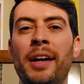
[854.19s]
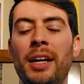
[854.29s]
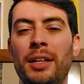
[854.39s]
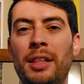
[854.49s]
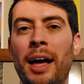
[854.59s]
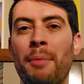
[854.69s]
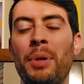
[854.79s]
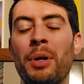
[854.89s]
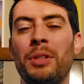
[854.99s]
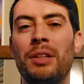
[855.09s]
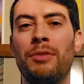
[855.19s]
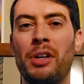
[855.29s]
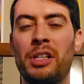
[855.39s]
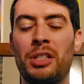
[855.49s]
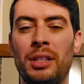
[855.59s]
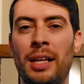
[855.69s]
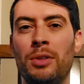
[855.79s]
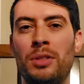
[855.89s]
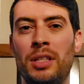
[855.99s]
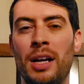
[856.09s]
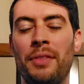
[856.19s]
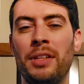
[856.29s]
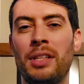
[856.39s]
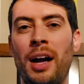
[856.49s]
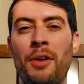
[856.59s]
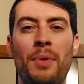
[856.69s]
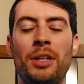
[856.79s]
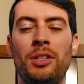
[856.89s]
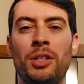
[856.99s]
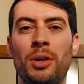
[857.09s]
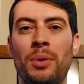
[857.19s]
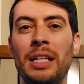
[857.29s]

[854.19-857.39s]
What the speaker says: That built-in friction that you see on these high ratio,